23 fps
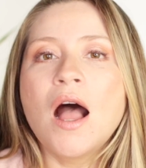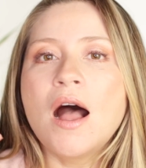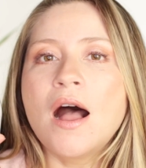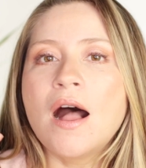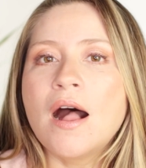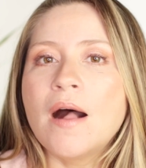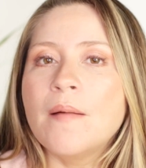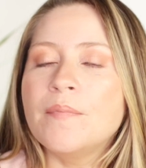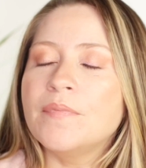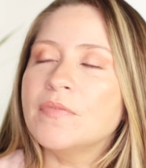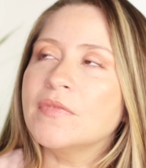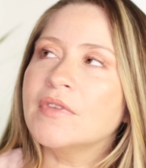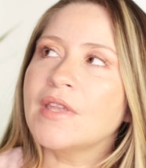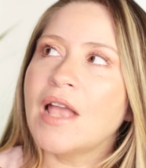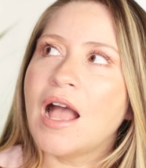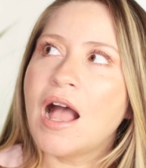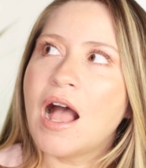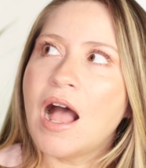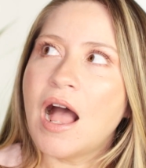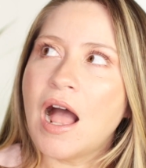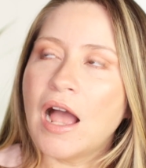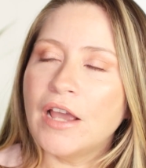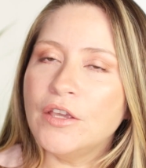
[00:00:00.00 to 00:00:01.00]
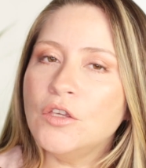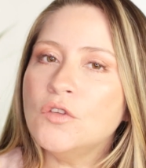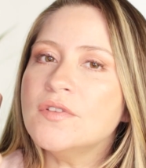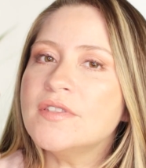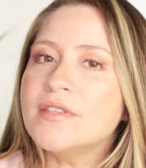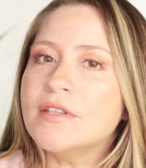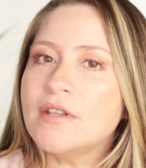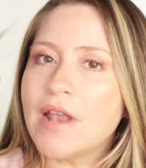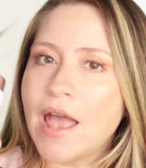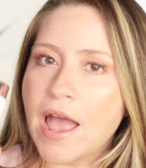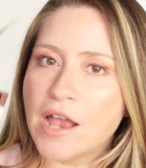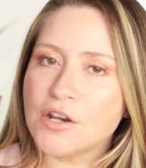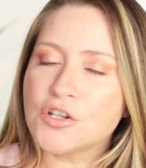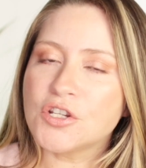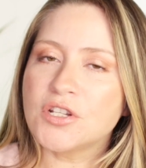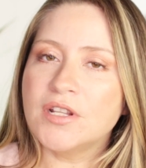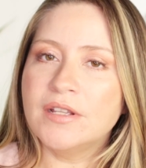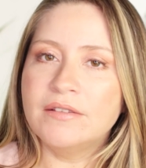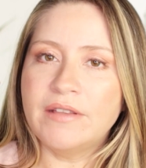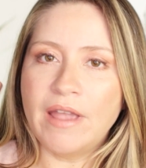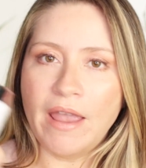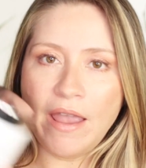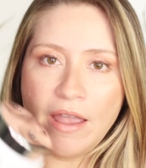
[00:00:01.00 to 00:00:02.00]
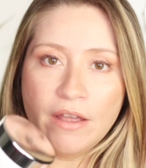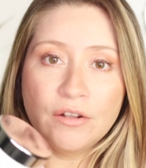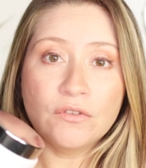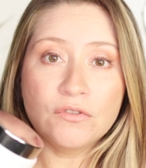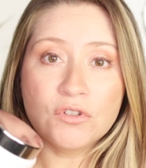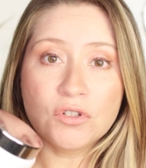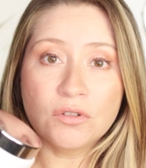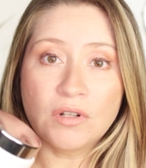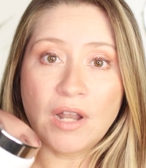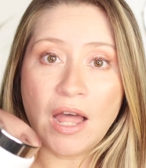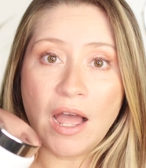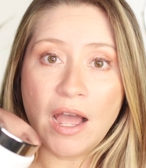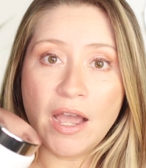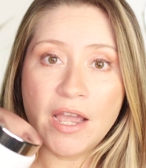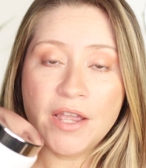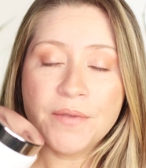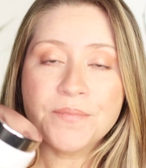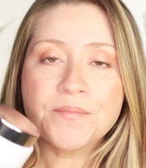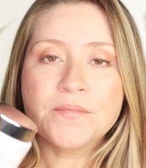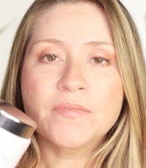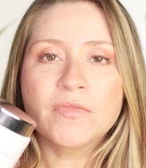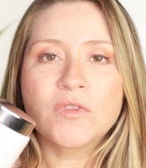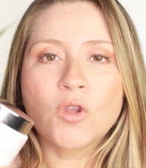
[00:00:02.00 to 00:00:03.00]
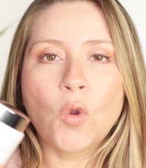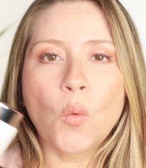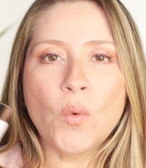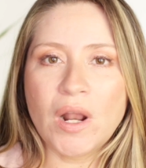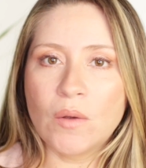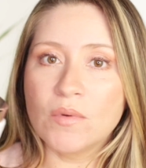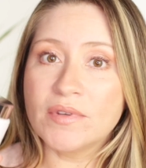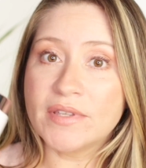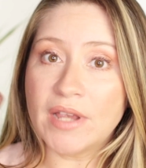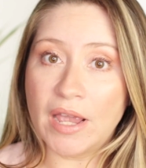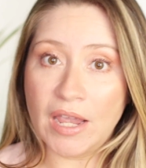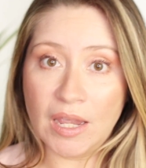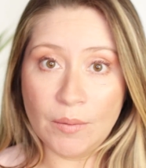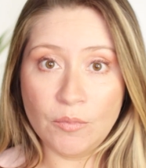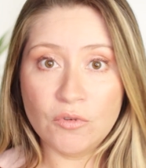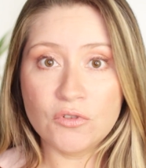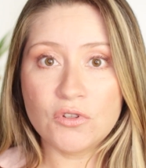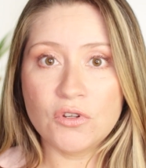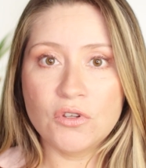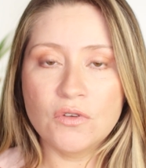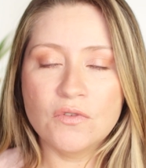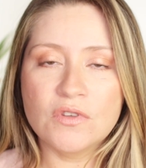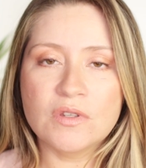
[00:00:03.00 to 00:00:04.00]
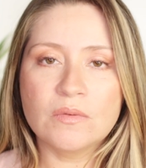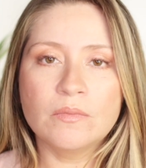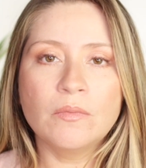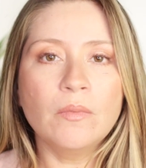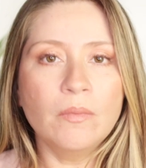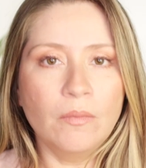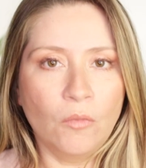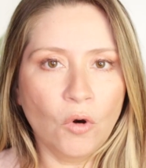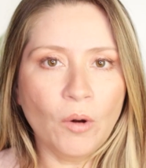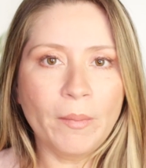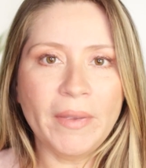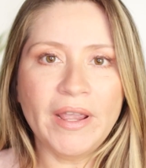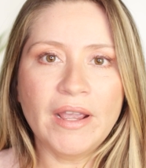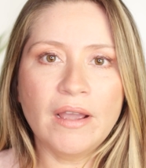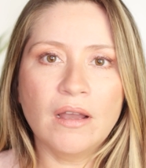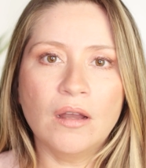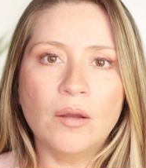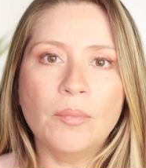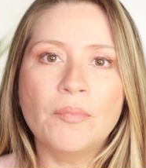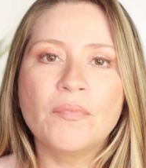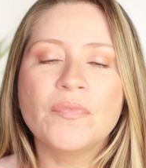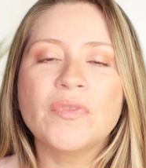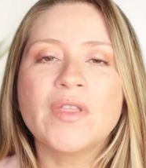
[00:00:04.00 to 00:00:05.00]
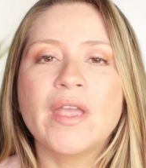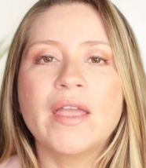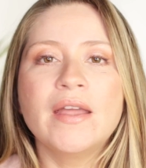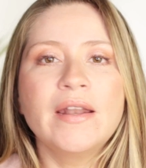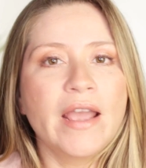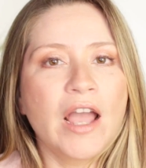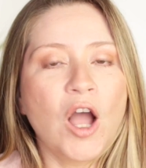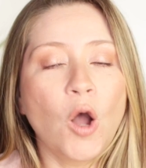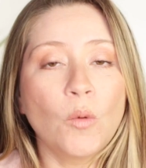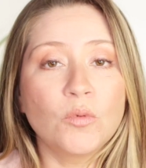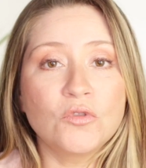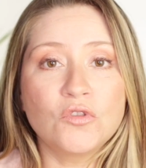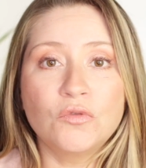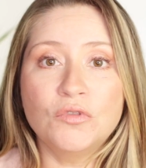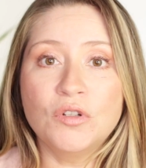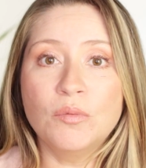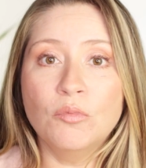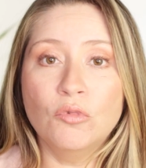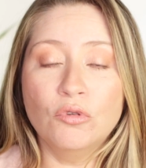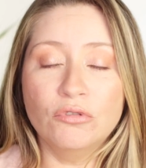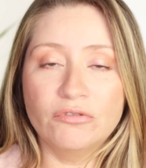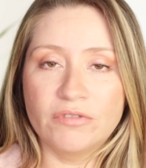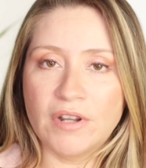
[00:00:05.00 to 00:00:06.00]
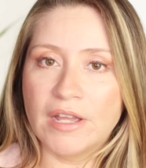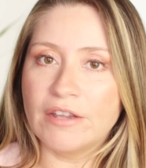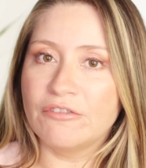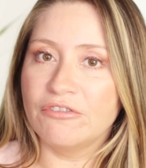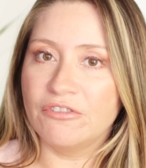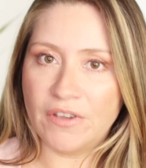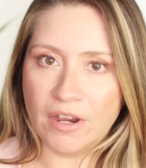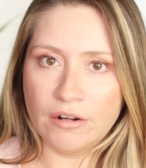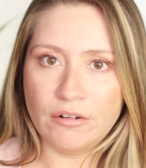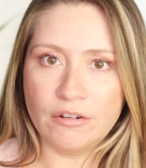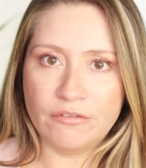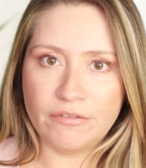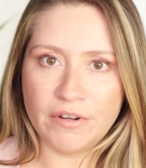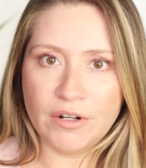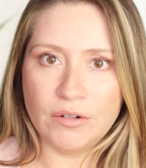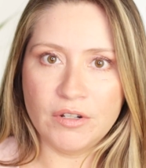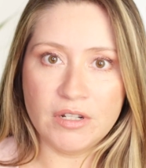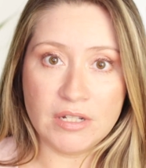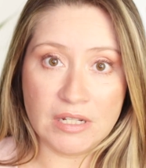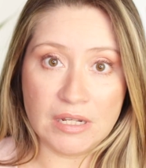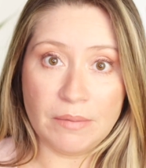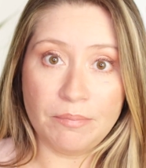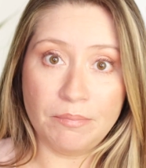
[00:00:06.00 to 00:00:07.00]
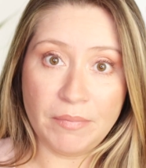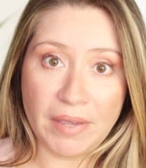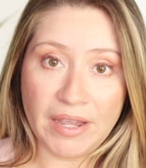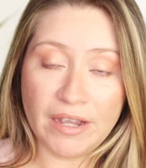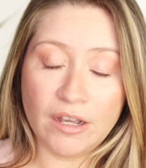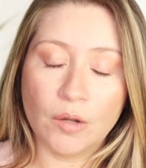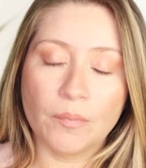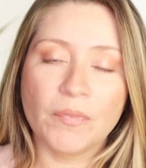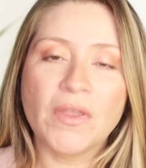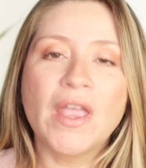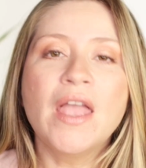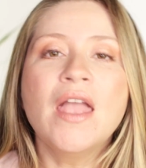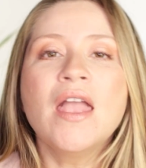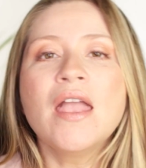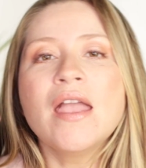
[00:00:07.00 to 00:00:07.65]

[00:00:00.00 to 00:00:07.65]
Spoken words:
I use it actually at the end of July, when I was able to use more makeup, and it helped to remove like very, very deep makeup.